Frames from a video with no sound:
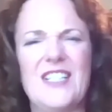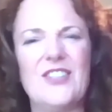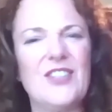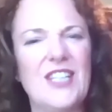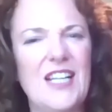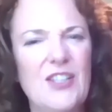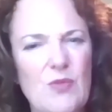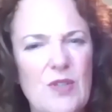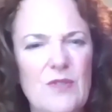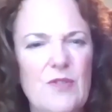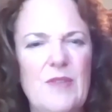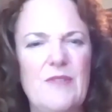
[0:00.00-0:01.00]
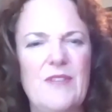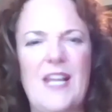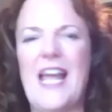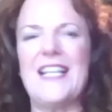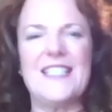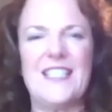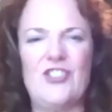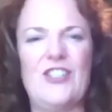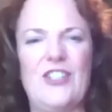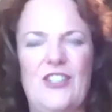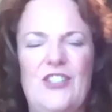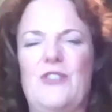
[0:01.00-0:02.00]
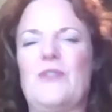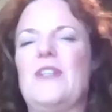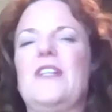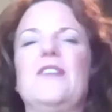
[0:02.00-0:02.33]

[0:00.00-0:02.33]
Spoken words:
I don't think either one of them even has an engineering degree,